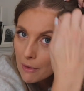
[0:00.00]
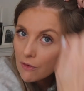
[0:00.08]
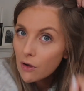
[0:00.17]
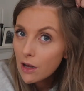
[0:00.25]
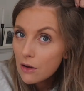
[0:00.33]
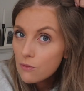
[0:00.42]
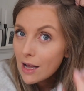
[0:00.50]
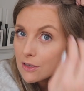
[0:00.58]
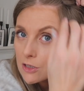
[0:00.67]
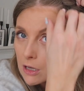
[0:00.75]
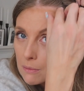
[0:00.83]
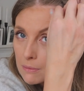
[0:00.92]
I've got like
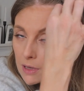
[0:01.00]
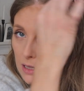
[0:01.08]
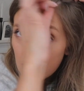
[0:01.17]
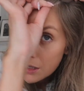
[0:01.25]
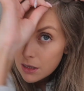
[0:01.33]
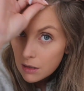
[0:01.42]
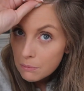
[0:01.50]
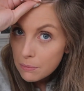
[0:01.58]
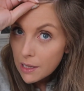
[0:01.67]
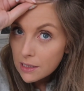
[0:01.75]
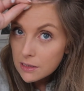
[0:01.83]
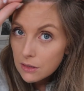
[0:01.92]
random
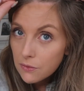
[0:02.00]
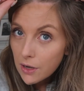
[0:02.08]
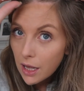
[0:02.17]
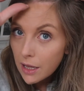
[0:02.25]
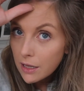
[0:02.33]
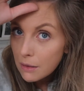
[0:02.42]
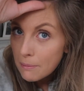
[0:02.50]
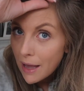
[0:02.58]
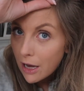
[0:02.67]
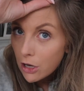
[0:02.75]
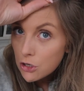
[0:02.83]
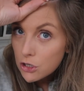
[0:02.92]
bits of like
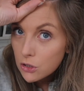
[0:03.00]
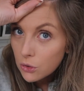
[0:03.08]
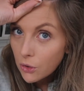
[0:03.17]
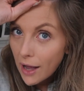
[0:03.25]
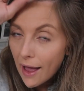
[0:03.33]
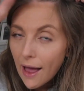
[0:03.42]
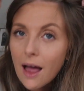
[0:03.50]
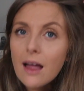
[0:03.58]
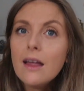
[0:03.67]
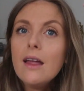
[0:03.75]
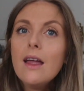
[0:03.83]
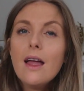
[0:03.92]
mega short hair.